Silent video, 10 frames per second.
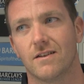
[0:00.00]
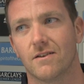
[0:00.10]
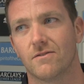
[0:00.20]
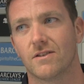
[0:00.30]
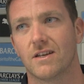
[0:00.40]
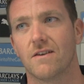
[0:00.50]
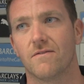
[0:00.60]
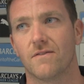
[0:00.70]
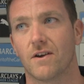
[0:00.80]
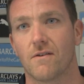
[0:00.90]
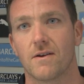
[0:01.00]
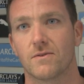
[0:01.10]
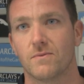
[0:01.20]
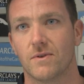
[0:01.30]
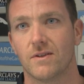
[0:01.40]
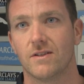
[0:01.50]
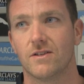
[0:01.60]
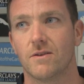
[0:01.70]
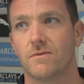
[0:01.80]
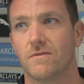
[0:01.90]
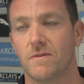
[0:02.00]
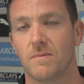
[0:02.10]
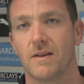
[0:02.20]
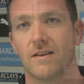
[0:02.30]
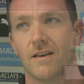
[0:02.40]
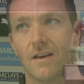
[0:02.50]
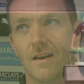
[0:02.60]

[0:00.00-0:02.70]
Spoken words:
to give a groundsman in terms of it being